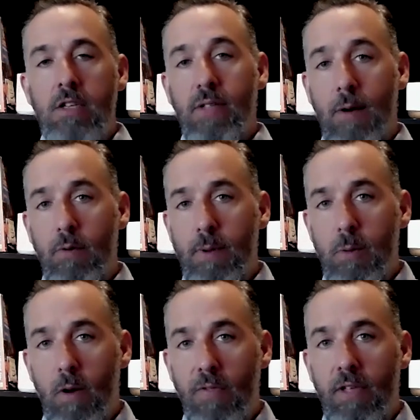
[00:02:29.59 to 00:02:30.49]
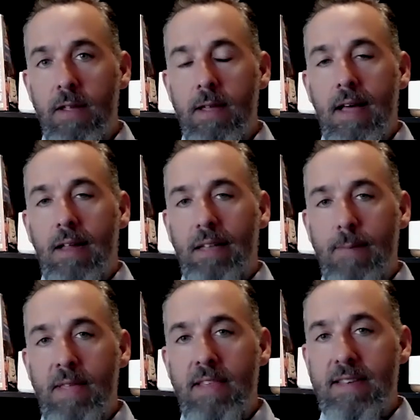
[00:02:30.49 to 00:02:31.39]
So that would be one thing.
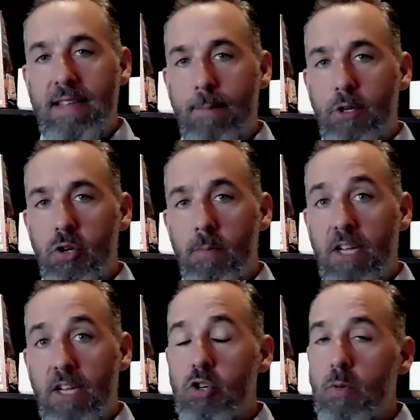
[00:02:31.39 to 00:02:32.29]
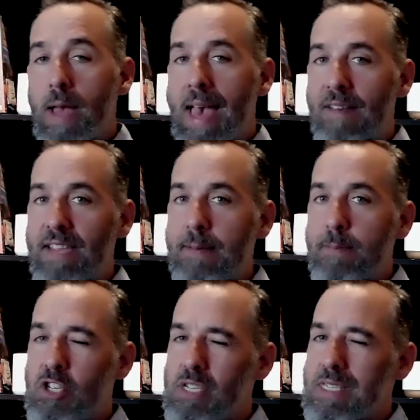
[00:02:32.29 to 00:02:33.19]
Limit the temperature. Make sure you have
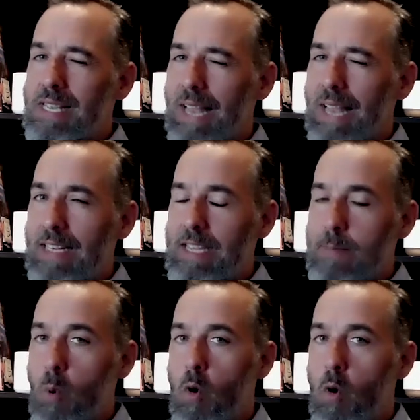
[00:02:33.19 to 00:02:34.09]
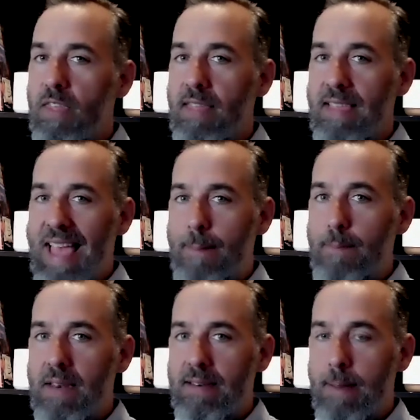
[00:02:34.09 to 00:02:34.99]
heat, but just slightly more than the
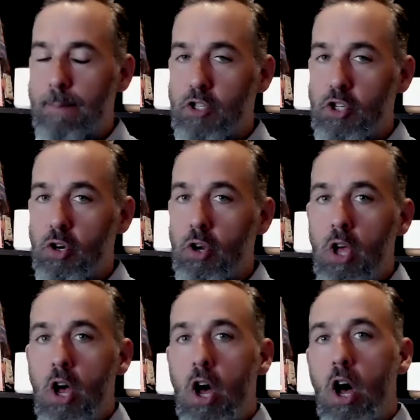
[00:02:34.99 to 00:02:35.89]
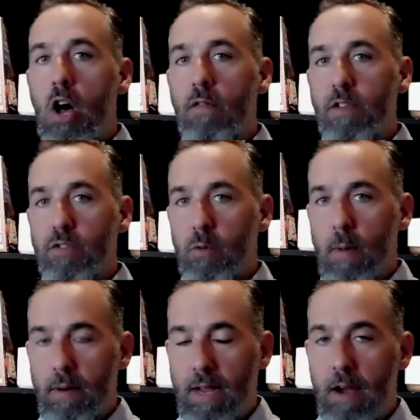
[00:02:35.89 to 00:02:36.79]
ambient temperature of the
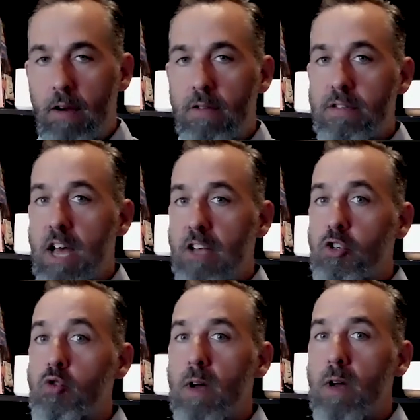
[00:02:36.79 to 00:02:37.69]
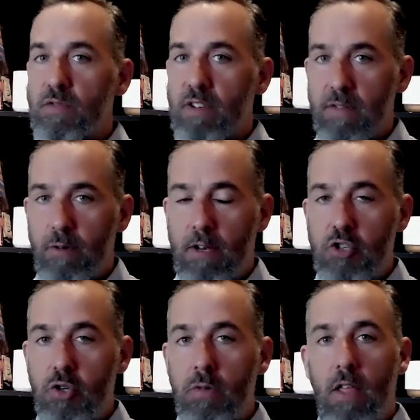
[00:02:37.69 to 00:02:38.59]
surrounding areas. Not too much of a
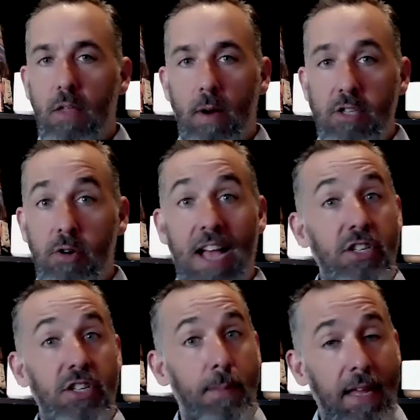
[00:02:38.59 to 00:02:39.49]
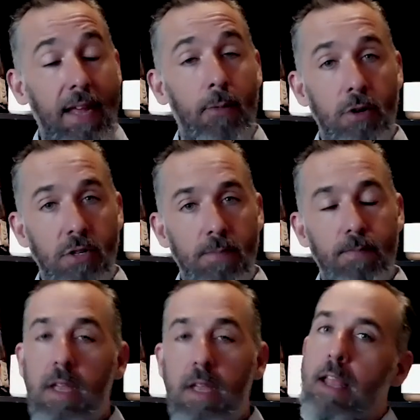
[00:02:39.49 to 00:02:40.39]
differential. Otherwise, you're actually making it
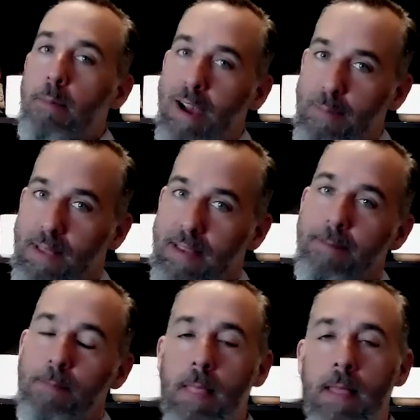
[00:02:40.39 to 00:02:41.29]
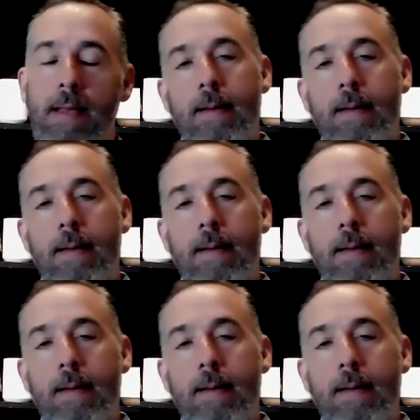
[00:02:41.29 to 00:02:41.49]
worse, in my opinion.